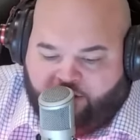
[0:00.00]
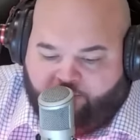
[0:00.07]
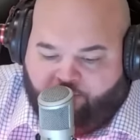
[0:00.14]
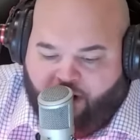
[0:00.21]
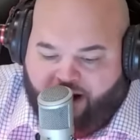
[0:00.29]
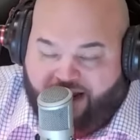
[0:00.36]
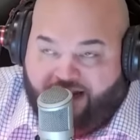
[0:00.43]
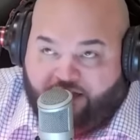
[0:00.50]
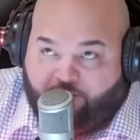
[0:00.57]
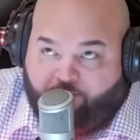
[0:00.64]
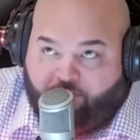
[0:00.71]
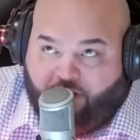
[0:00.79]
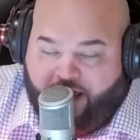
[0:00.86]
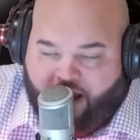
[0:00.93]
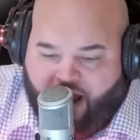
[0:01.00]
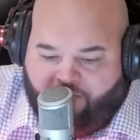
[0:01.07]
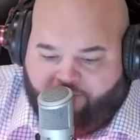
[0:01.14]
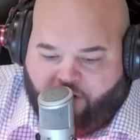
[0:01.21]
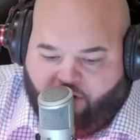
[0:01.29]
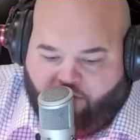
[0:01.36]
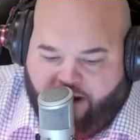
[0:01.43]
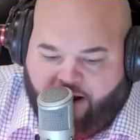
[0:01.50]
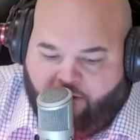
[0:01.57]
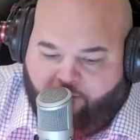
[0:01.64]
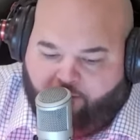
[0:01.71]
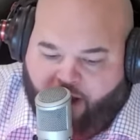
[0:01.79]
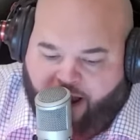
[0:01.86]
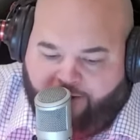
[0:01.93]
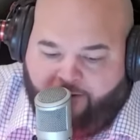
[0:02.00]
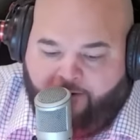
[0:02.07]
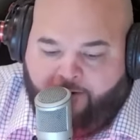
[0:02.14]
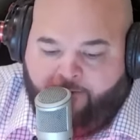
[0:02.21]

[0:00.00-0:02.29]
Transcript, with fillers: spread in his playoff career, but